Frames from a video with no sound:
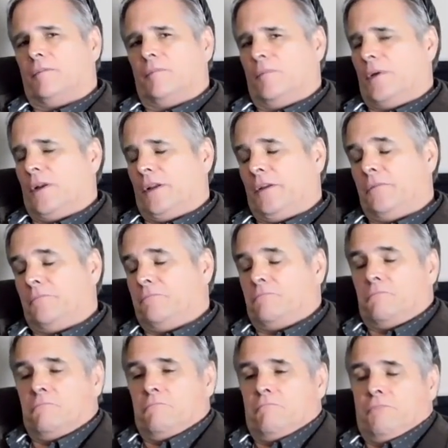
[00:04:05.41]
money
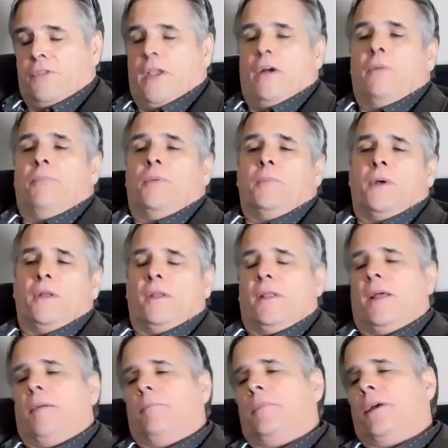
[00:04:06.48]
to help them out of
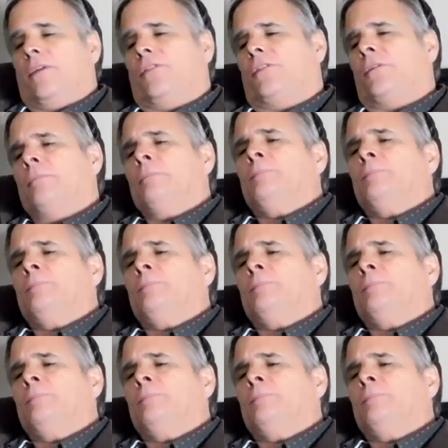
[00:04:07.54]
that mess.